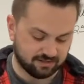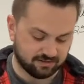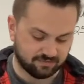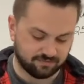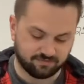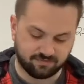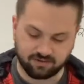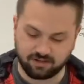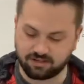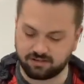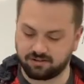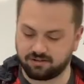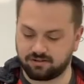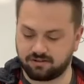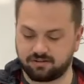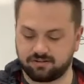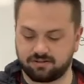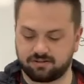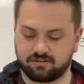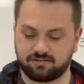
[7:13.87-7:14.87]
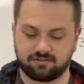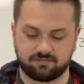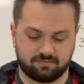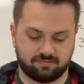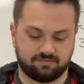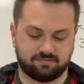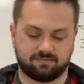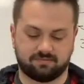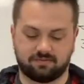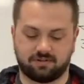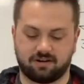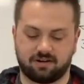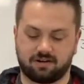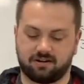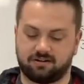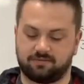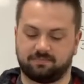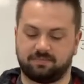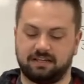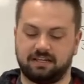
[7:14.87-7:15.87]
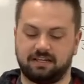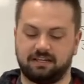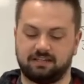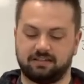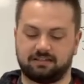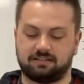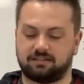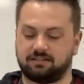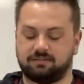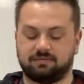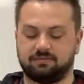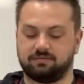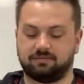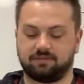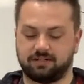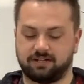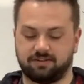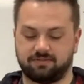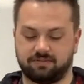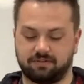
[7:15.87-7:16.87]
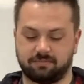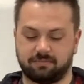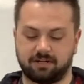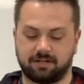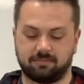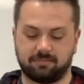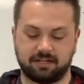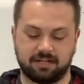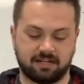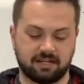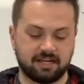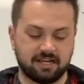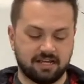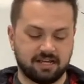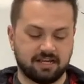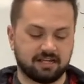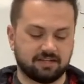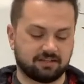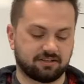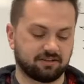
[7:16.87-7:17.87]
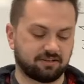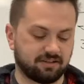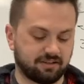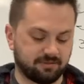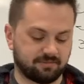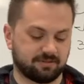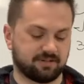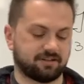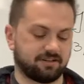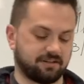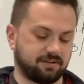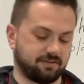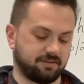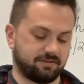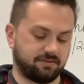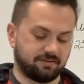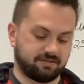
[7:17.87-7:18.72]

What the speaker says: figure, art piece, whatever it may be. So here we go.